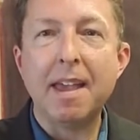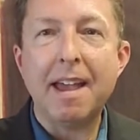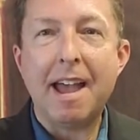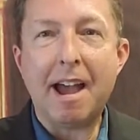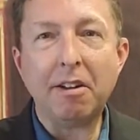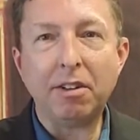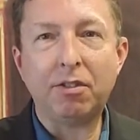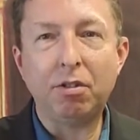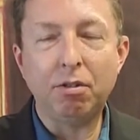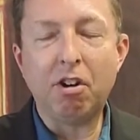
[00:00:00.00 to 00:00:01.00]
How does
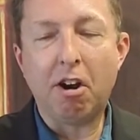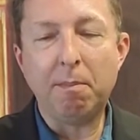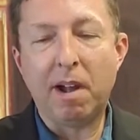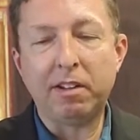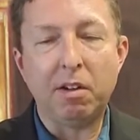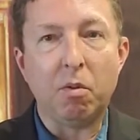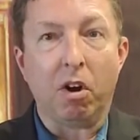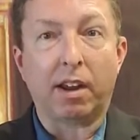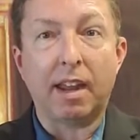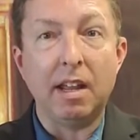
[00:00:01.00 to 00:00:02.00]
two-card Monte
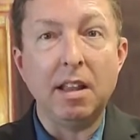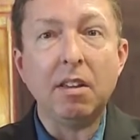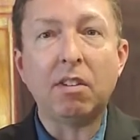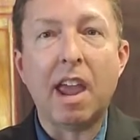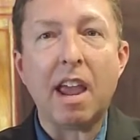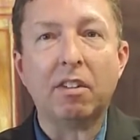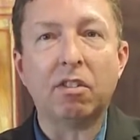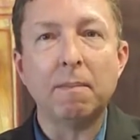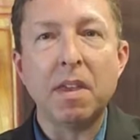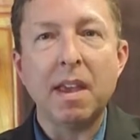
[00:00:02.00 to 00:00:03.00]
work? In this case,
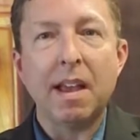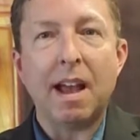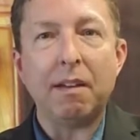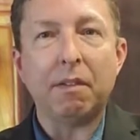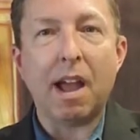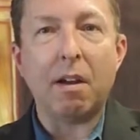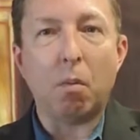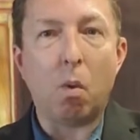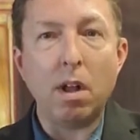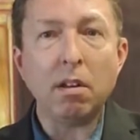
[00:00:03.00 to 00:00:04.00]
I've got
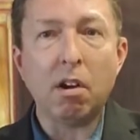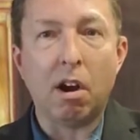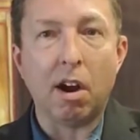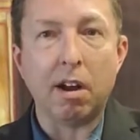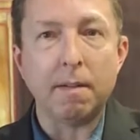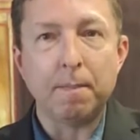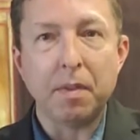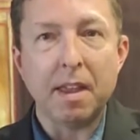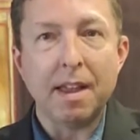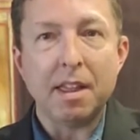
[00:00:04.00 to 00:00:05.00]
one card
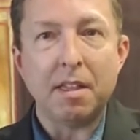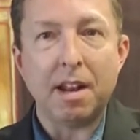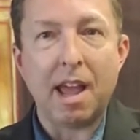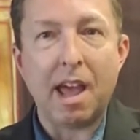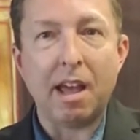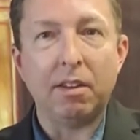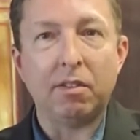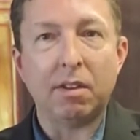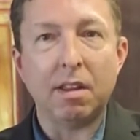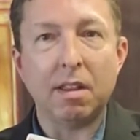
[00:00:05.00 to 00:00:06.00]
that
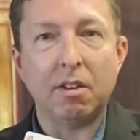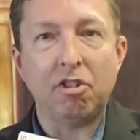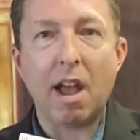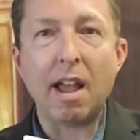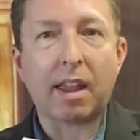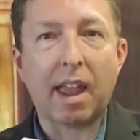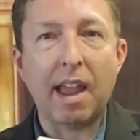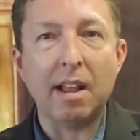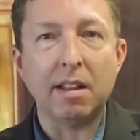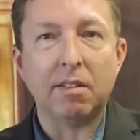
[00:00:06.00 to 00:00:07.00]
has the jack
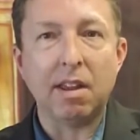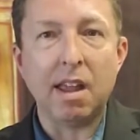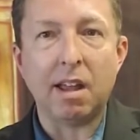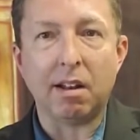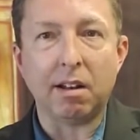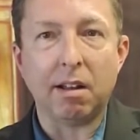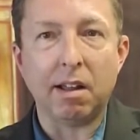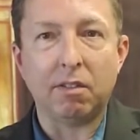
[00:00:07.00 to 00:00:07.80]
and the 10.